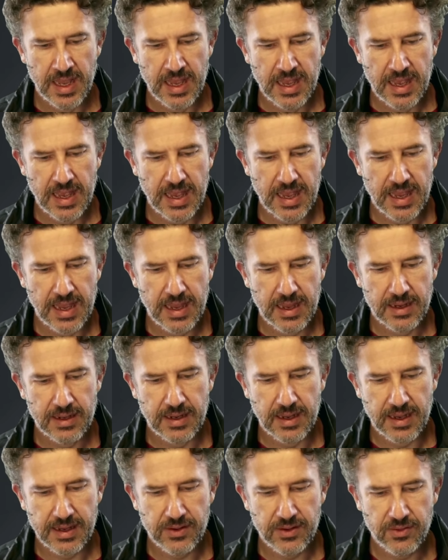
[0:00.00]
And
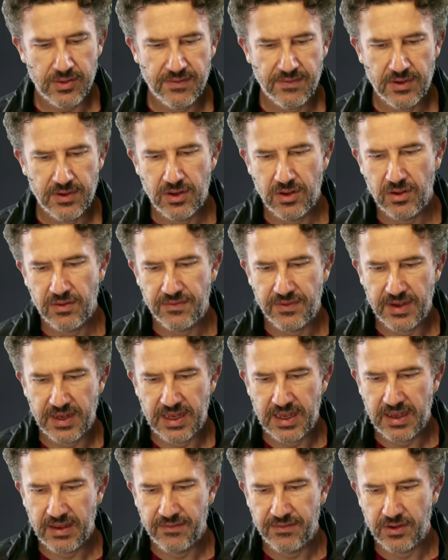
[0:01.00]
I don't even know if I
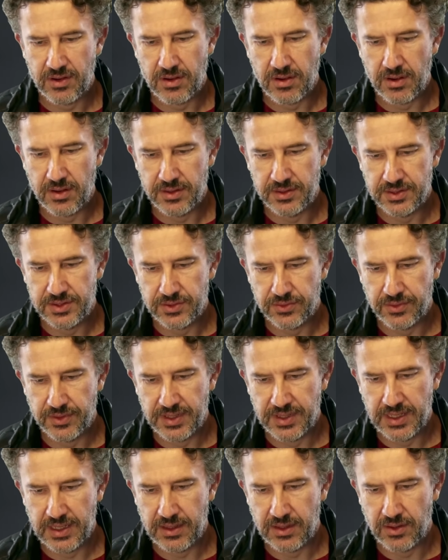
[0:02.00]
have a
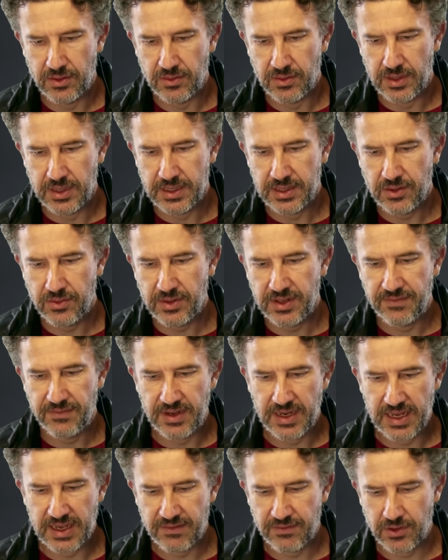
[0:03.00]
consordino. I don't even
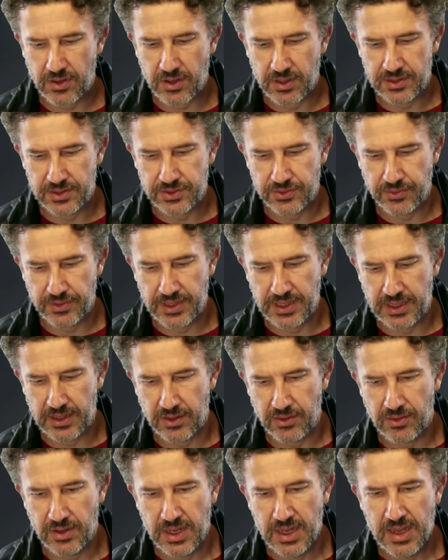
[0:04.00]
have a
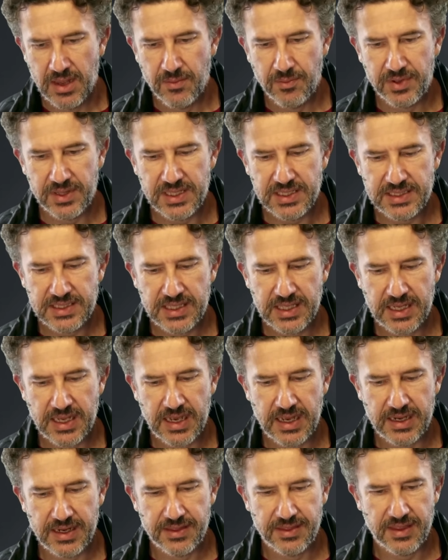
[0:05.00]
consordino. But this is the
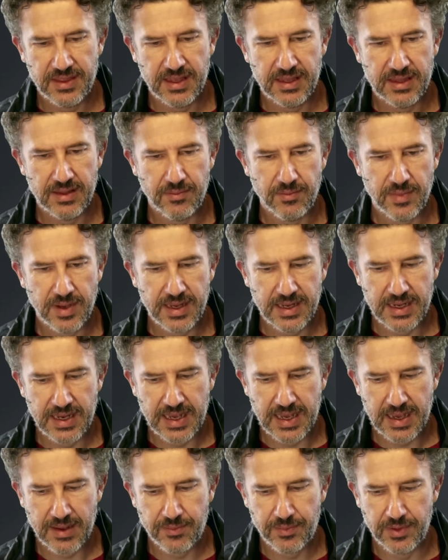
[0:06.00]
kind of thing that might
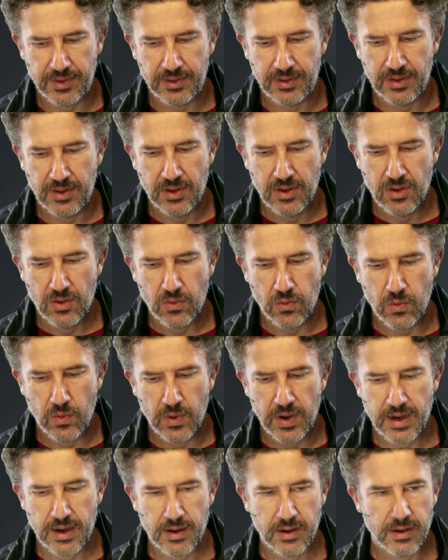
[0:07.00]
happen
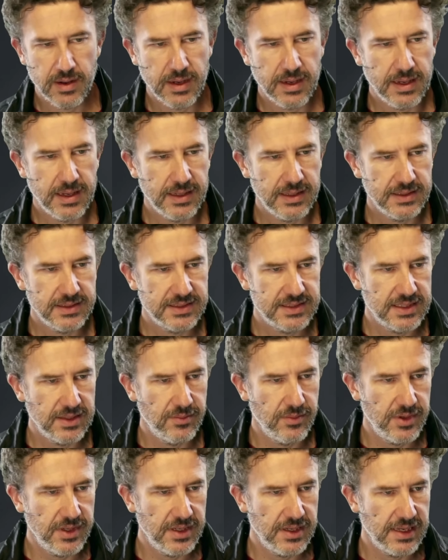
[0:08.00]
where
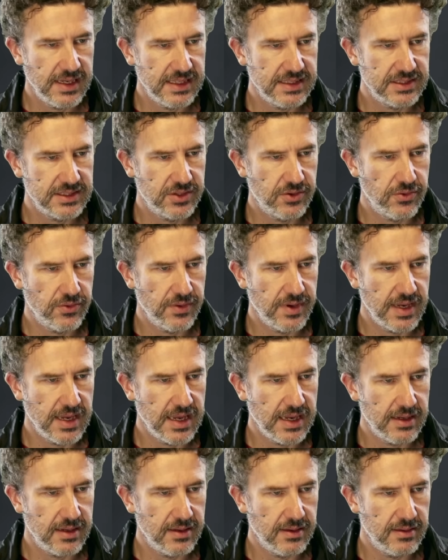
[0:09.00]
someone has
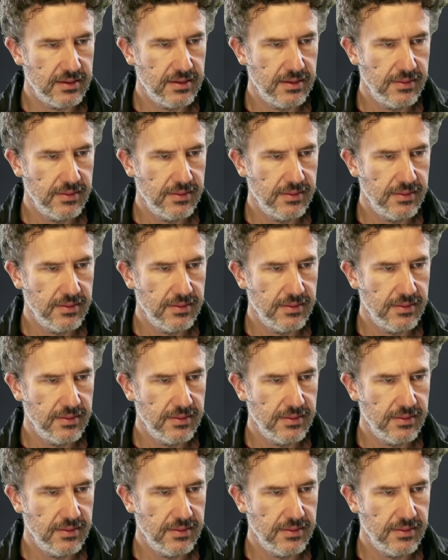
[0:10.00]
created